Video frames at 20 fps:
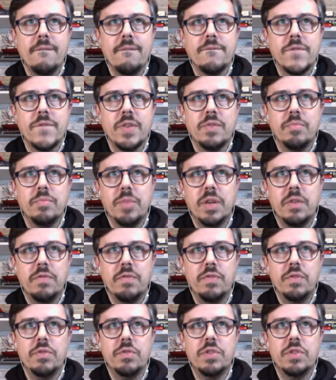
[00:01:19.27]
Speaker
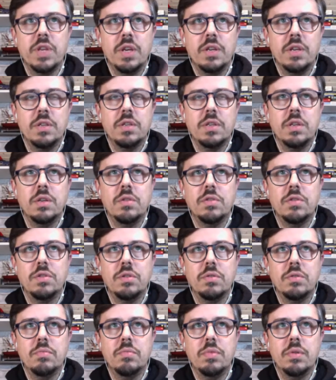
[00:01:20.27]
view changed to
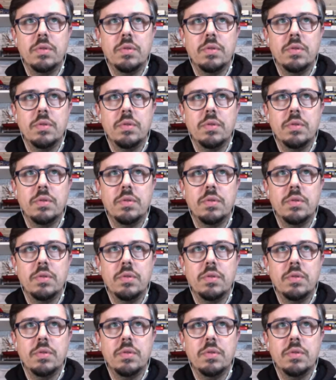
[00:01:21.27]
YouTube.